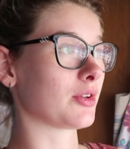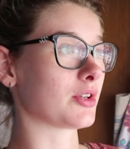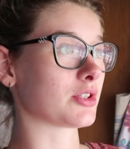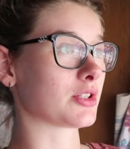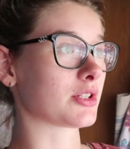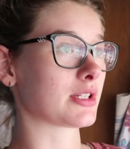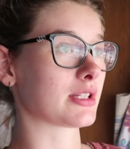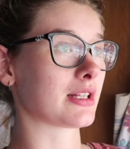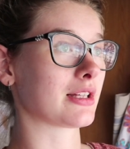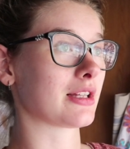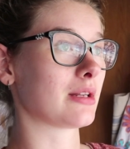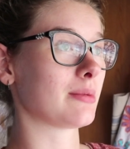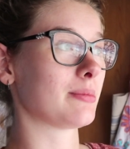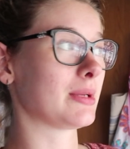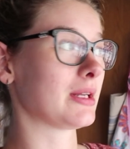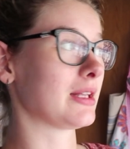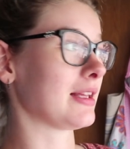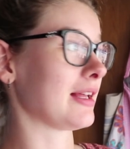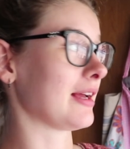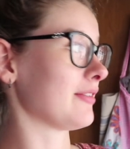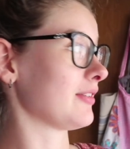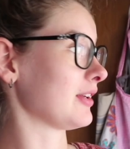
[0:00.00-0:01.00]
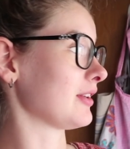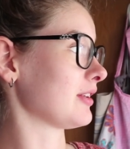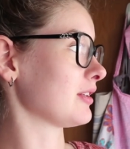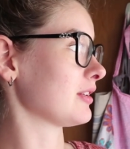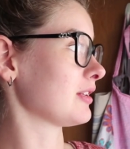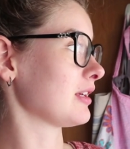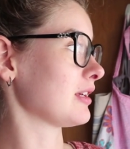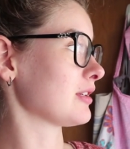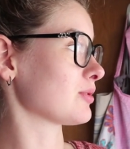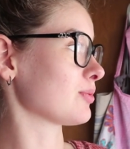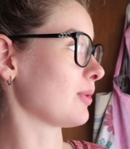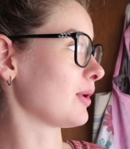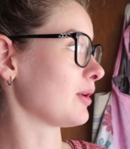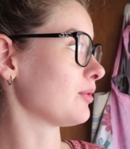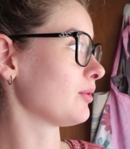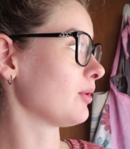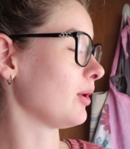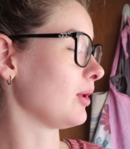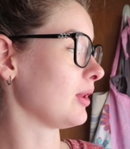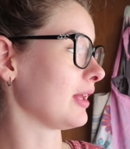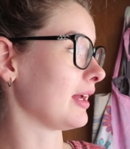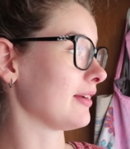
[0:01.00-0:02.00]
There's just a little bit left. I think he has
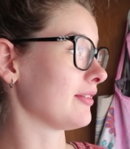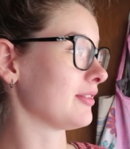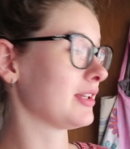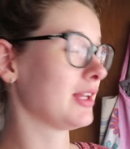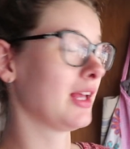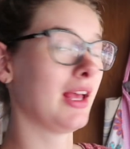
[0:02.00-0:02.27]
one roll left.